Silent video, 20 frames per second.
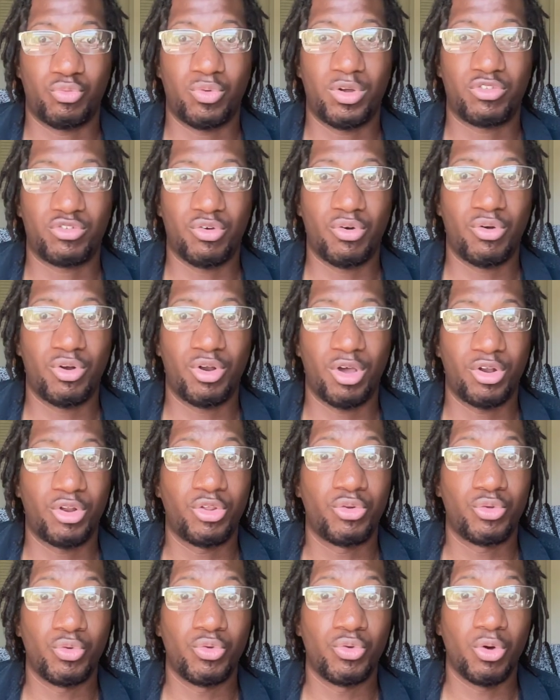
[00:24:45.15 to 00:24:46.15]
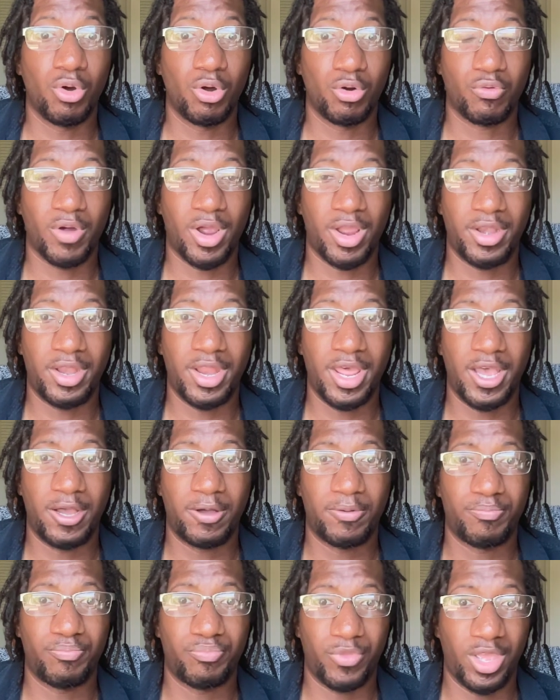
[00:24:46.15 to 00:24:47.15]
what's going on in New York right now,